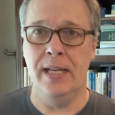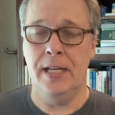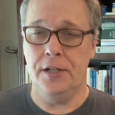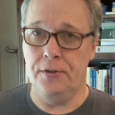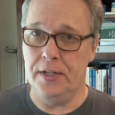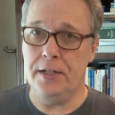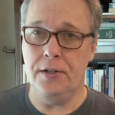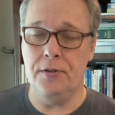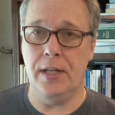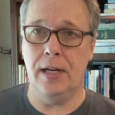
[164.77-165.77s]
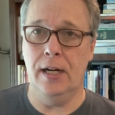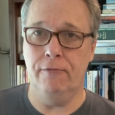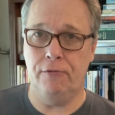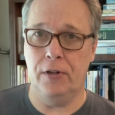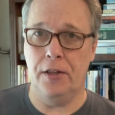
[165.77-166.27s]
You need to do that
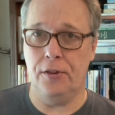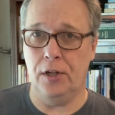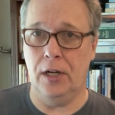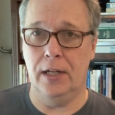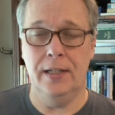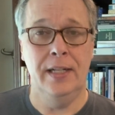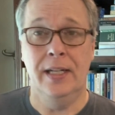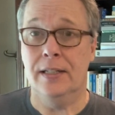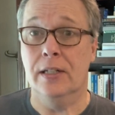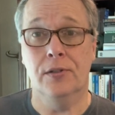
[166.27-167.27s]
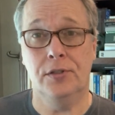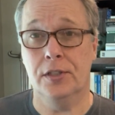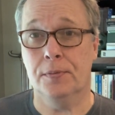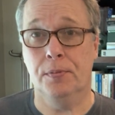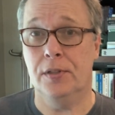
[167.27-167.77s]
upfront thought. Don't
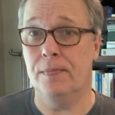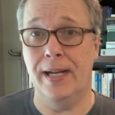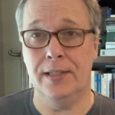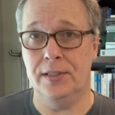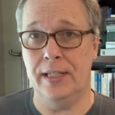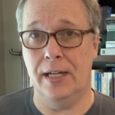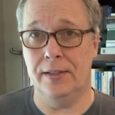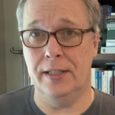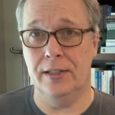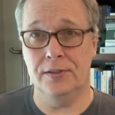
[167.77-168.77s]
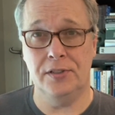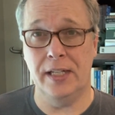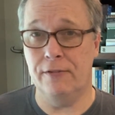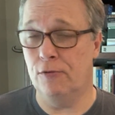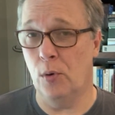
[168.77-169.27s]
just put the magazine out there and say
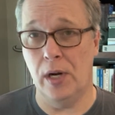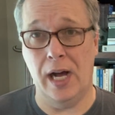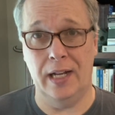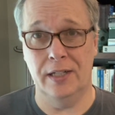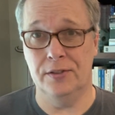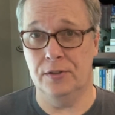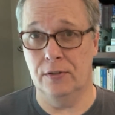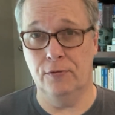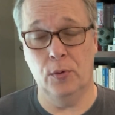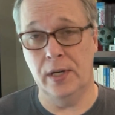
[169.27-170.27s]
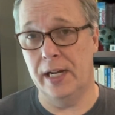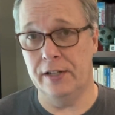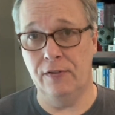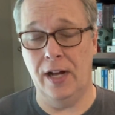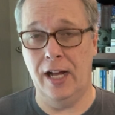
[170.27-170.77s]
$4 or
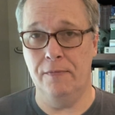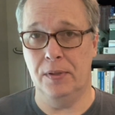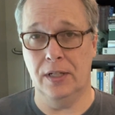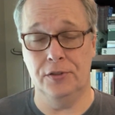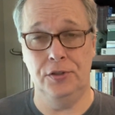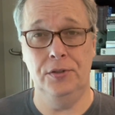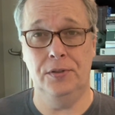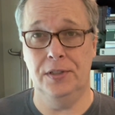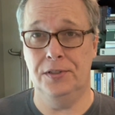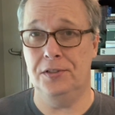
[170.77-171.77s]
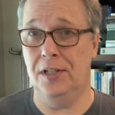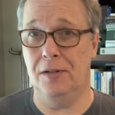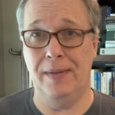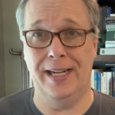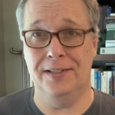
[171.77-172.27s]
$4.95, because you could sell a
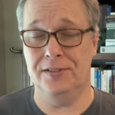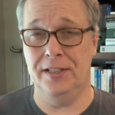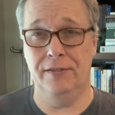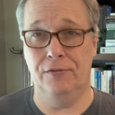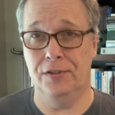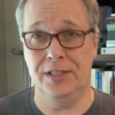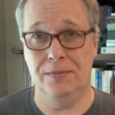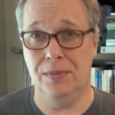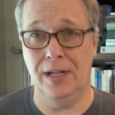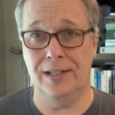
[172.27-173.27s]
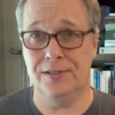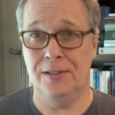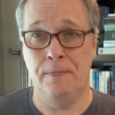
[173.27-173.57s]
magazine for $10